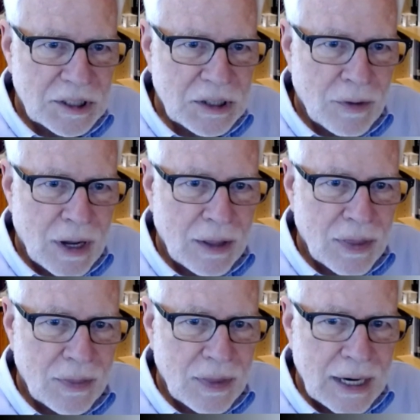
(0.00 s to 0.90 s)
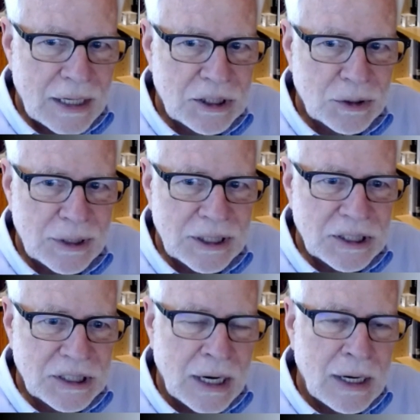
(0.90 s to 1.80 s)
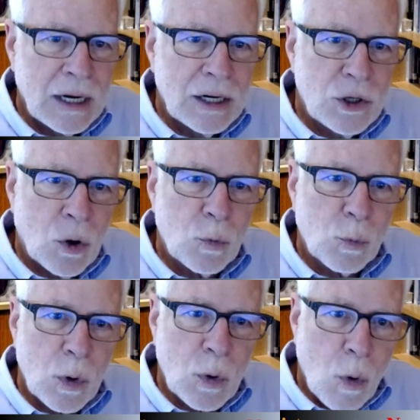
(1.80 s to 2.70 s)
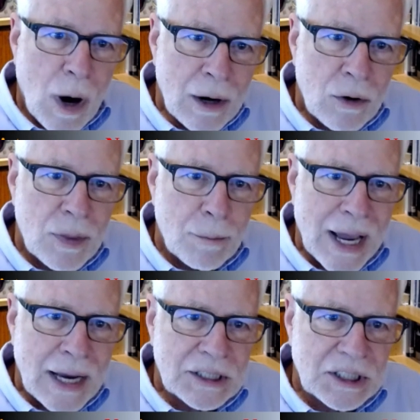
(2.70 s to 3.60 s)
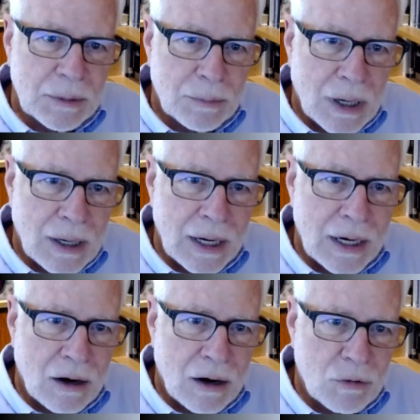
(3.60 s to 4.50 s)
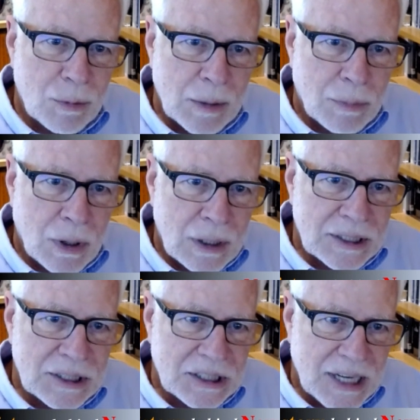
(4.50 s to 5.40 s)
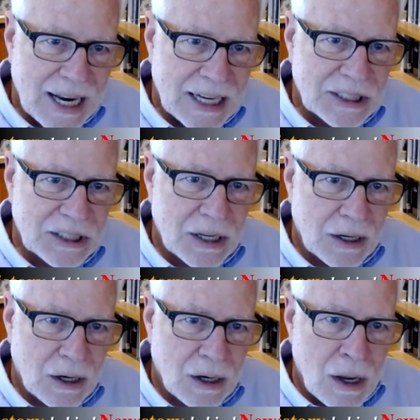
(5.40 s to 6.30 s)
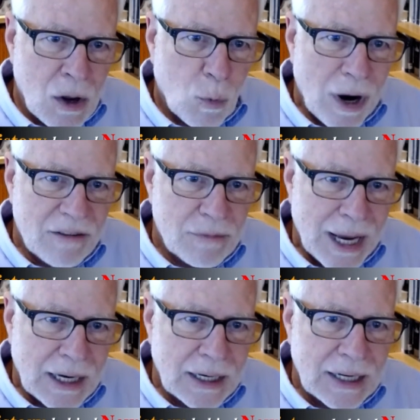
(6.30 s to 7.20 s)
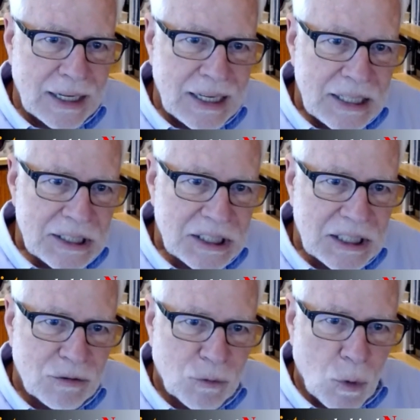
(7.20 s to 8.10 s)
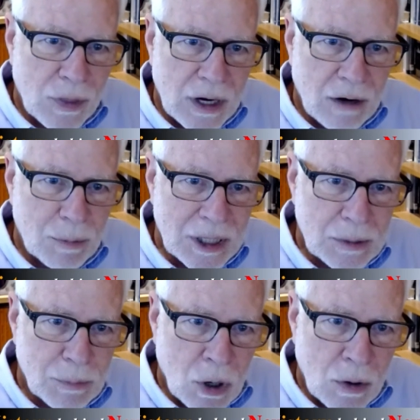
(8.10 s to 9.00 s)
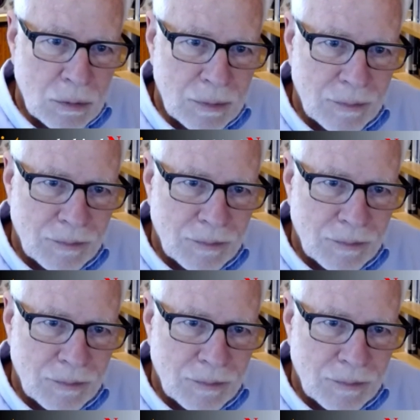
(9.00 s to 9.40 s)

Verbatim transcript: So I think the answer is don't require the banks to buy government bonds as a way of making it easy for the government to borrow.